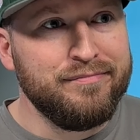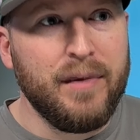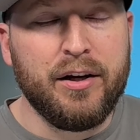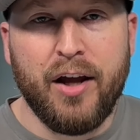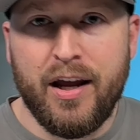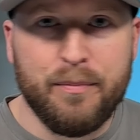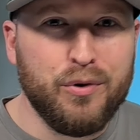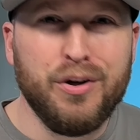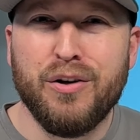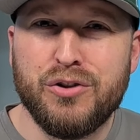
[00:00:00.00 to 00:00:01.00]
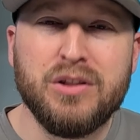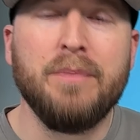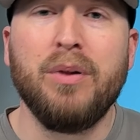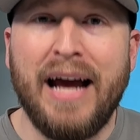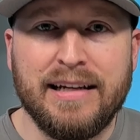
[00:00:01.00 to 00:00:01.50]
a cape or, you know, just the
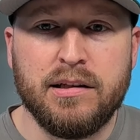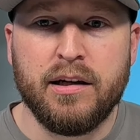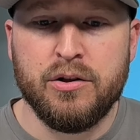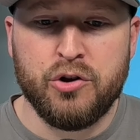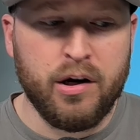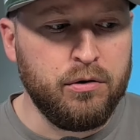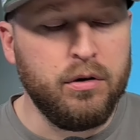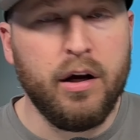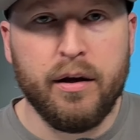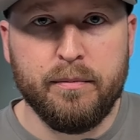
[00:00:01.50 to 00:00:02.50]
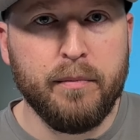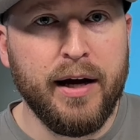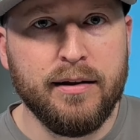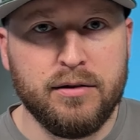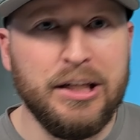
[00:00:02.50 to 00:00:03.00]
plastic in general.
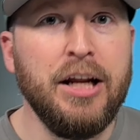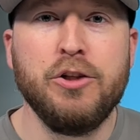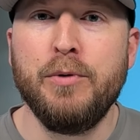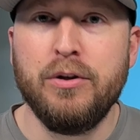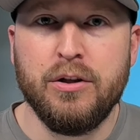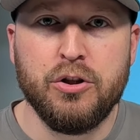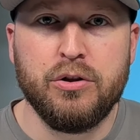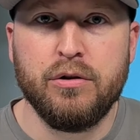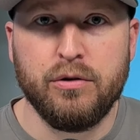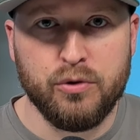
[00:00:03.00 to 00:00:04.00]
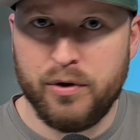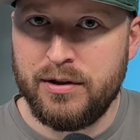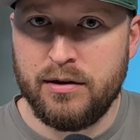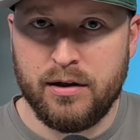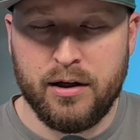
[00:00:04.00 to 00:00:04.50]
My Teenage Mutant Ninja Turtle toys
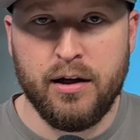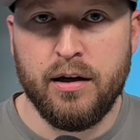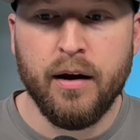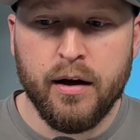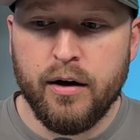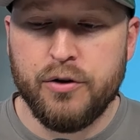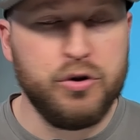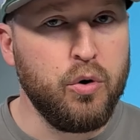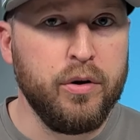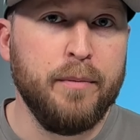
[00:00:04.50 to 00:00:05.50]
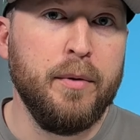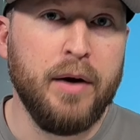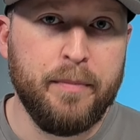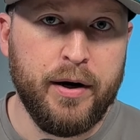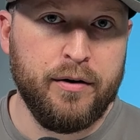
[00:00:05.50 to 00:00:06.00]
as a kid, stored them in
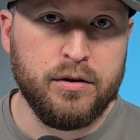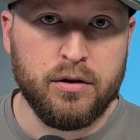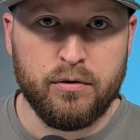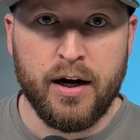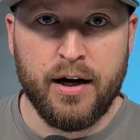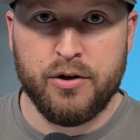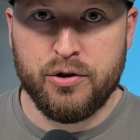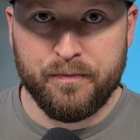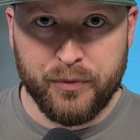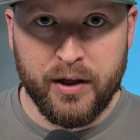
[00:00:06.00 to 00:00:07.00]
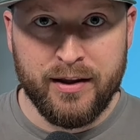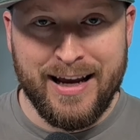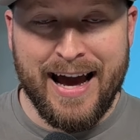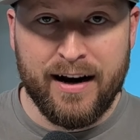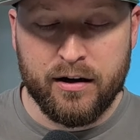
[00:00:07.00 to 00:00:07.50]
my parents' garage in the
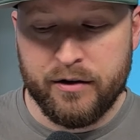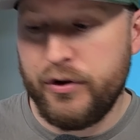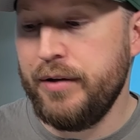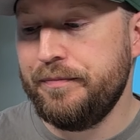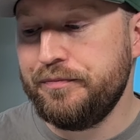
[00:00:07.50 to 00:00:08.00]
attic of it,